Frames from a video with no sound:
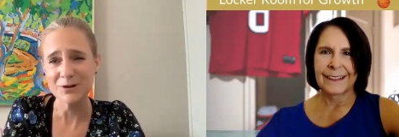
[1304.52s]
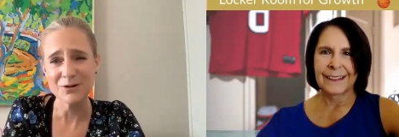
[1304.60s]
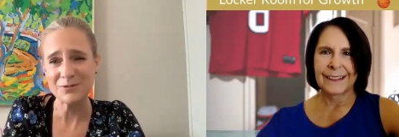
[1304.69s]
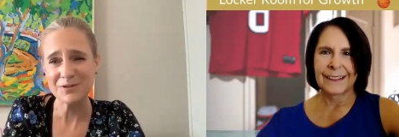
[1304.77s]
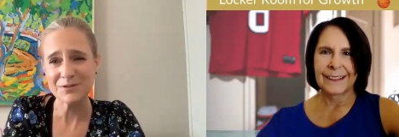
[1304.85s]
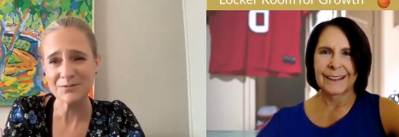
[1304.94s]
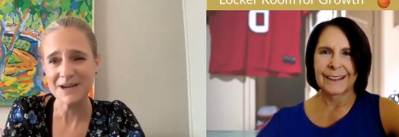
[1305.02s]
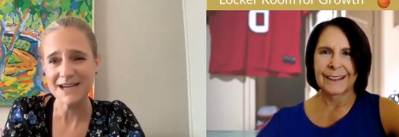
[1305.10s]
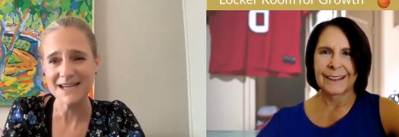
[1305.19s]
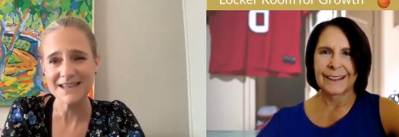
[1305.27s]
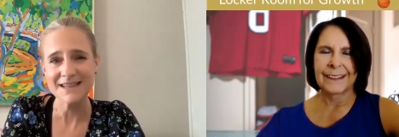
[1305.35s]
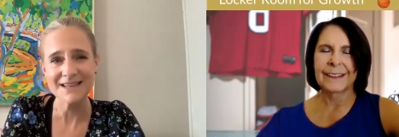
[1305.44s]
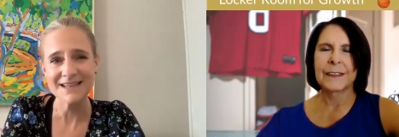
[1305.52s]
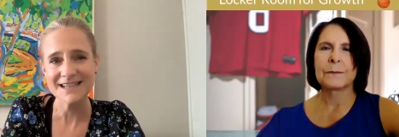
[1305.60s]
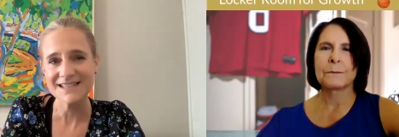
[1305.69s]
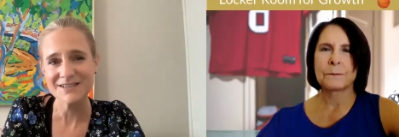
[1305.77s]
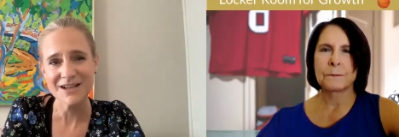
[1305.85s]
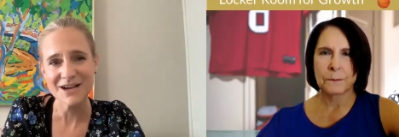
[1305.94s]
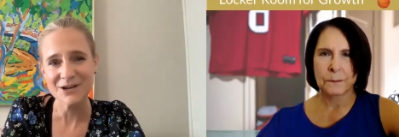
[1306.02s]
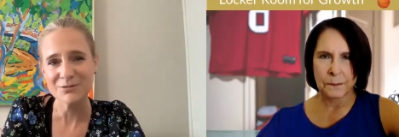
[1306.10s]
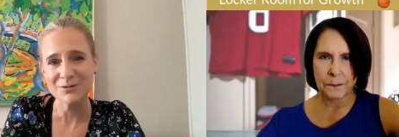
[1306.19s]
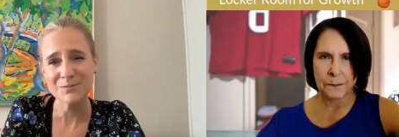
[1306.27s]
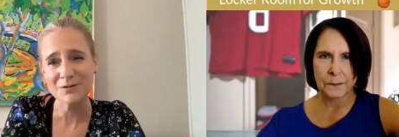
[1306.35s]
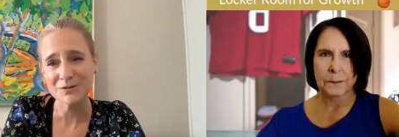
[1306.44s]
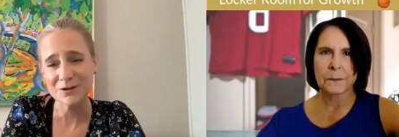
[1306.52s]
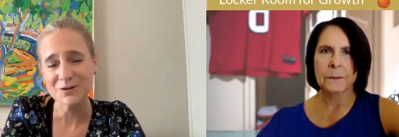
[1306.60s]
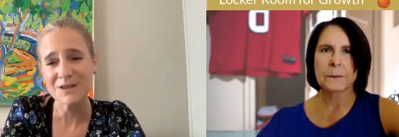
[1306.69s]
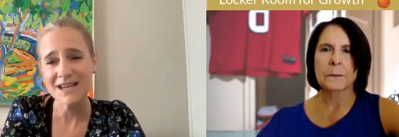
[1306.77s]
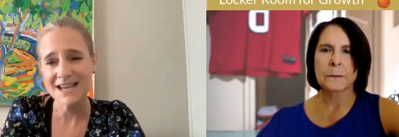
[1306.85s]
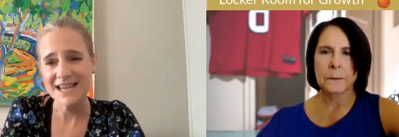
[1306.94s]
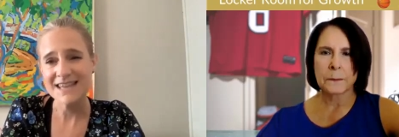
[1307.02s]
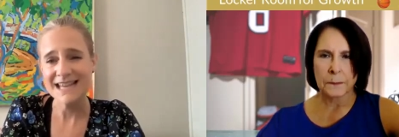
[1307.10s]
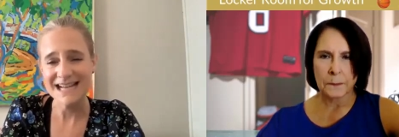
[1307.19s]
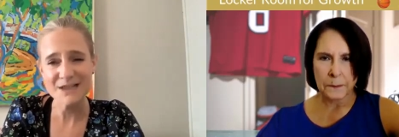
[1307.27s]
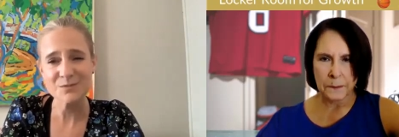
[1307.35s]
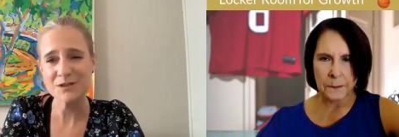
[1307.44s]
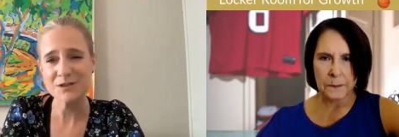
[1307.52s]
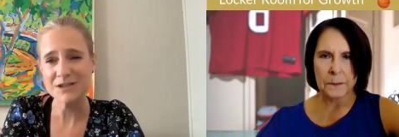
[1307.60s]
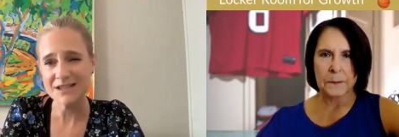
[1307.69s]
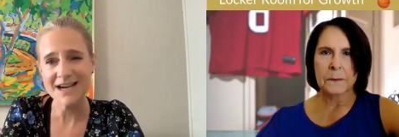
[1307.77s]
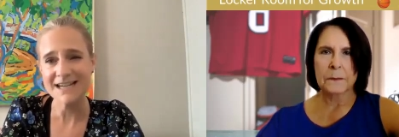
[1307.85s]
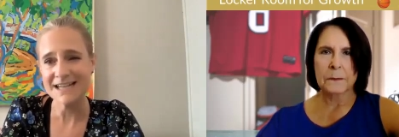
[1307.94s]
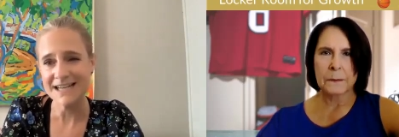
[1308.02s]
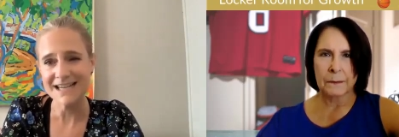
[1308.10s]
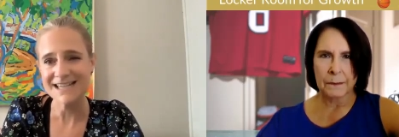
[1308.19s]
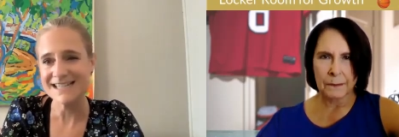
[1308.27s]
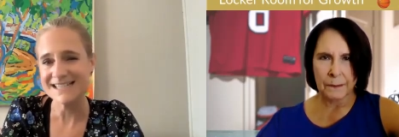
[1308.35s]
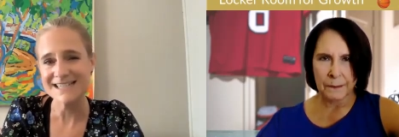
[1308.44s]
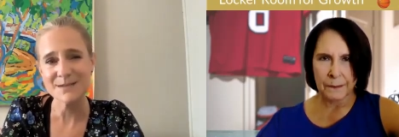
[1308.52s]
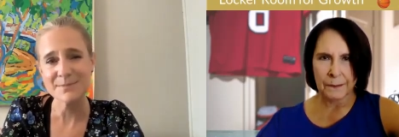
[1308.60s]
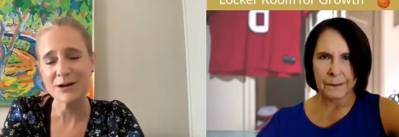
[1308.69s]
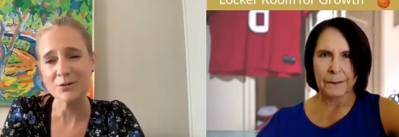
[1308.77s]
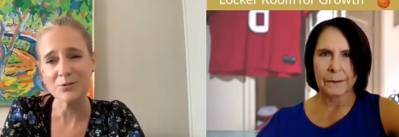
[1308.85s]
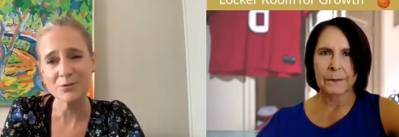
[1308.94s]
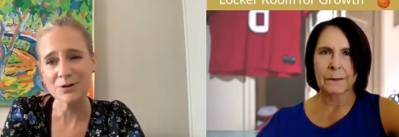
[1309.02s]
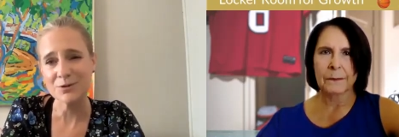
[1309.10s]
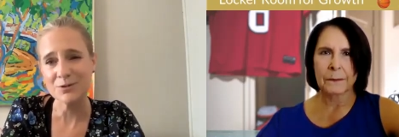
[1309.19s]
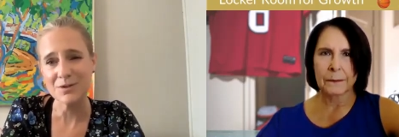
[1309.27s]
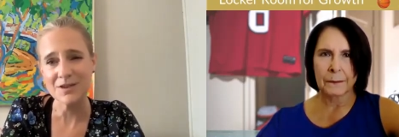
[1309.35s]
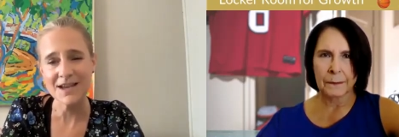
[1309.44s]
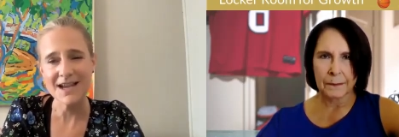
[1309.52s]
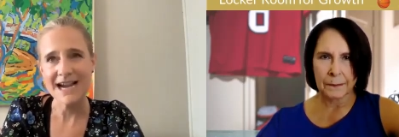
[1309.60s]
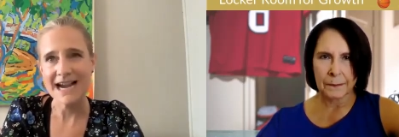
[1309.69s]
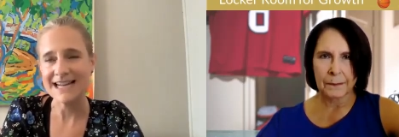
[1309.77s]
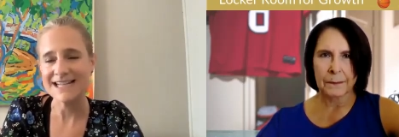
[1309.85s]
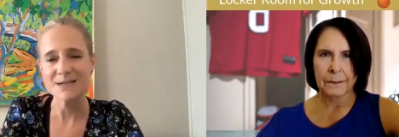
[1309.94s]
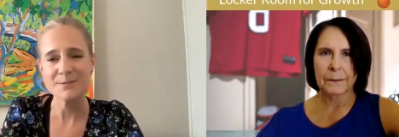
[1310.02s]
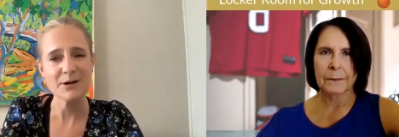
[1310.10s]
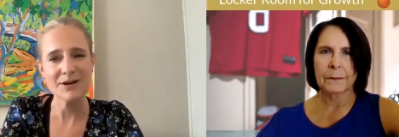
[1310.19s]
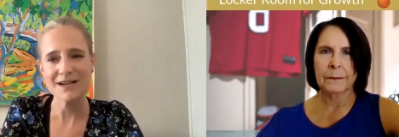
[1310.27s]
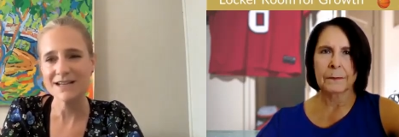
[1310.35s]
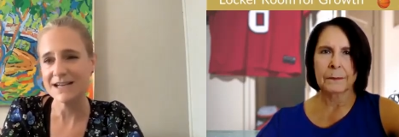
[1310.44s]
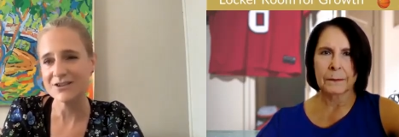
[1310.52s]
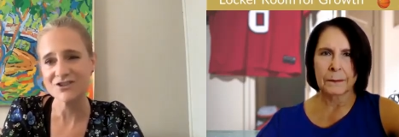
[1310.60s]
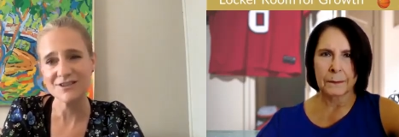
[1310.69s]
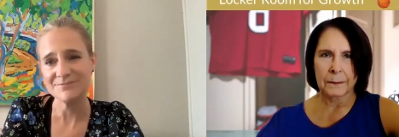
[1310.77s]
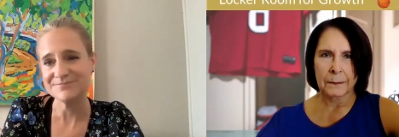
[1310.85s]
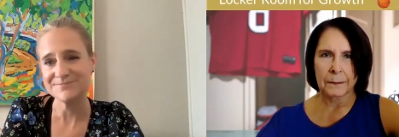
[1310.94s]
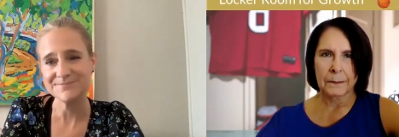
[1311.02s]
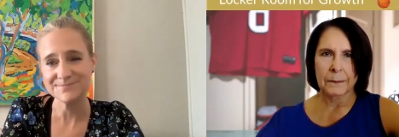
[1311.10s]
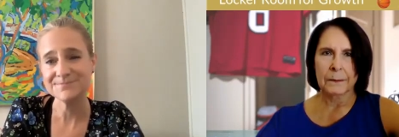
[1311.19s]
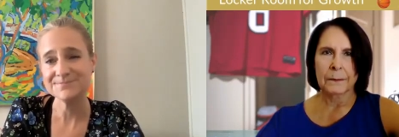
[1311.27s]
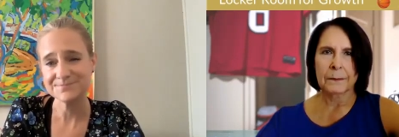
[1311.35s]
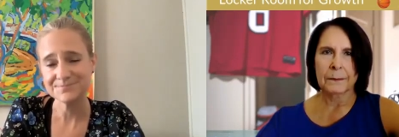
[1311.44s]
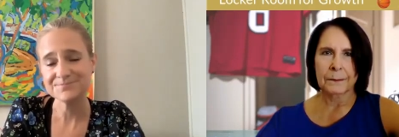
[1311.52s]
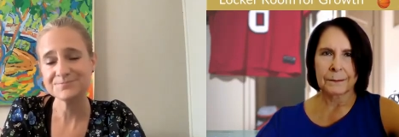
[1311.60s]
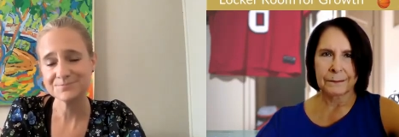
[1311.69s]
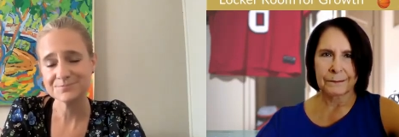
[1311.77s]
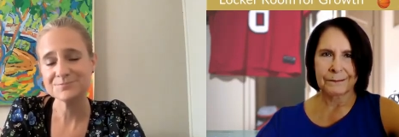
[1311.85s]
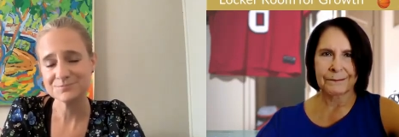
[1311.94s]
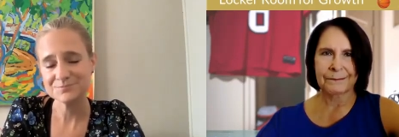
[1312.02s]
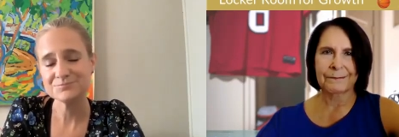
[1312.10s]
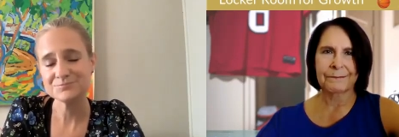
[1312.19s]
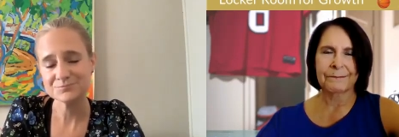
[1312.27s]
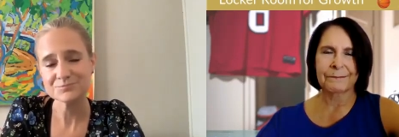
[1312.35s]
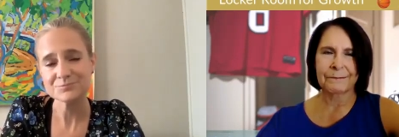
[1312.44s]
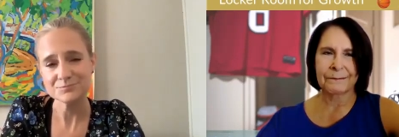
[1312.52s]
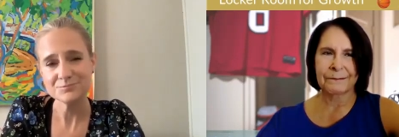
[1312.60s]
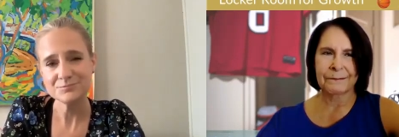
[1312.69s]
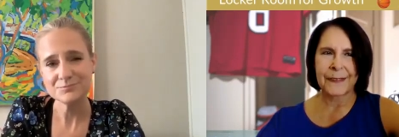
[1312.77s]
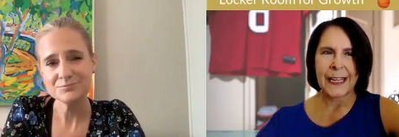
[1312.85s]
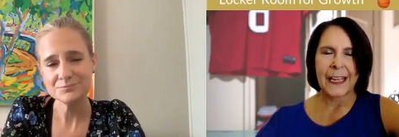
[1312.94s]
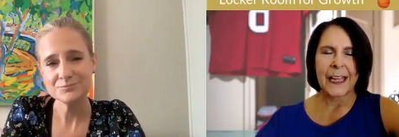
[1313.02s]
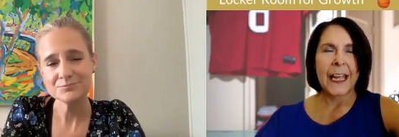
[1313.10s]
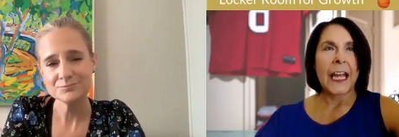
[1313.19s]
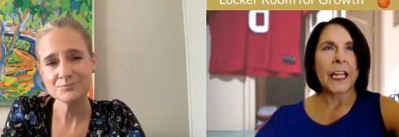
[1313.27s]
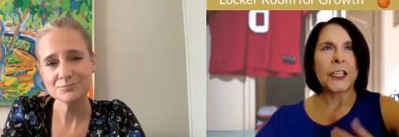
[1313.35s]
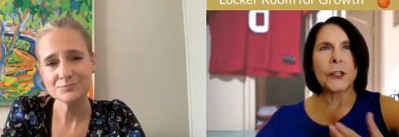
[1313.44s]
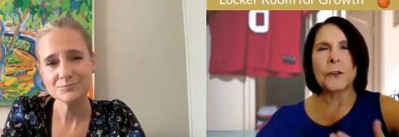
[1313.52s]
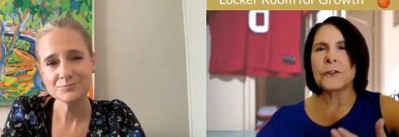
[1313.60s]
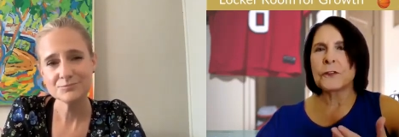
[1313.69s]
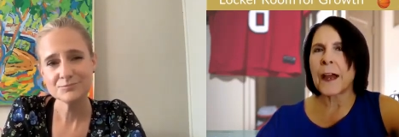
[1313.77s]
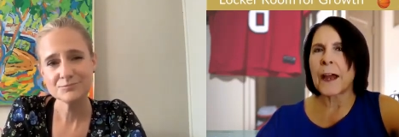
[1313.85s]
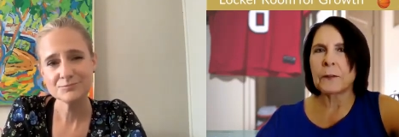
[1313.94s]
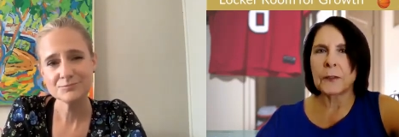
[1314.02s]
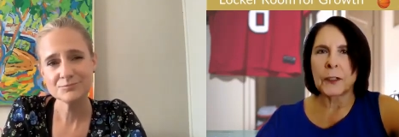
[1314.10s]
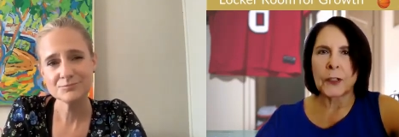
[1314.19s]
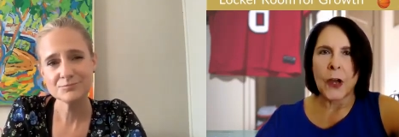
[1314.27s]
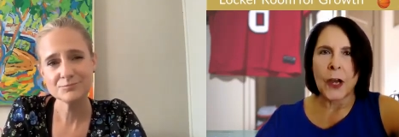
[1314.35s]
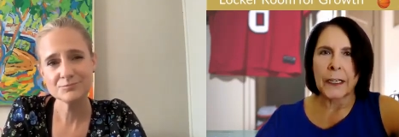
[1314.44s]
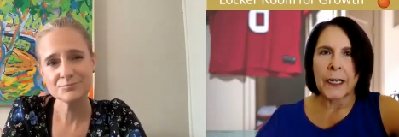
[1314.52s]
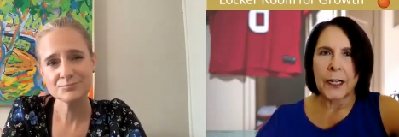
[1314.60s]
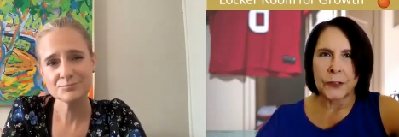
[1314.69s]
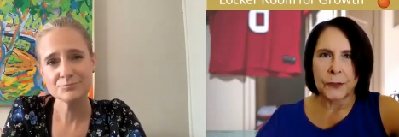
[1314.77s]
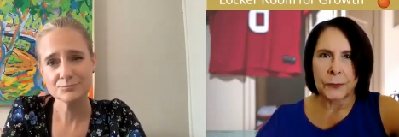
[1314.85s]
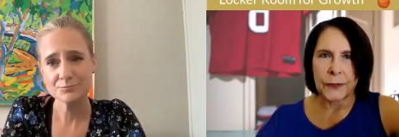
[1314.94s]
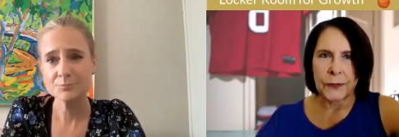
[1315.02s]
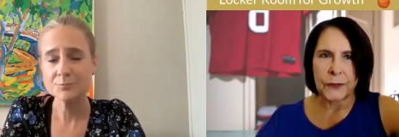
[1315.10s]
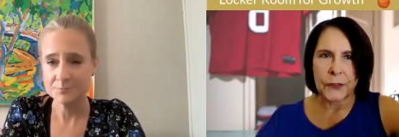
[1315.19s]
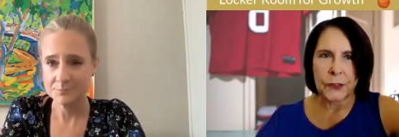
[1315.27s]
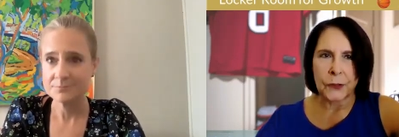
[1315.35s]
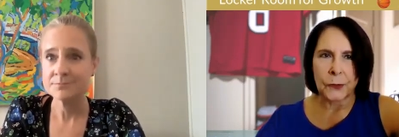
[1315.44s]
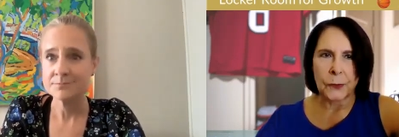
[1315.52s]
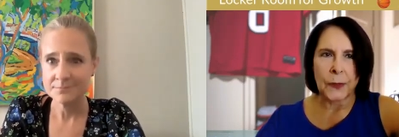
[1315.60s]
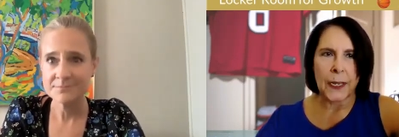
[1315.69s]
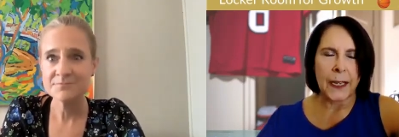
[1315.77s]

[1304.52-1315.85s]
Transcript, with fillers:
Speaker 1: growth, right? It's a locker room for growth. That's what unhiding is. It's about growth and it's
Speaker 2: about connection. Hmm. And you've traveled a lot of countries too.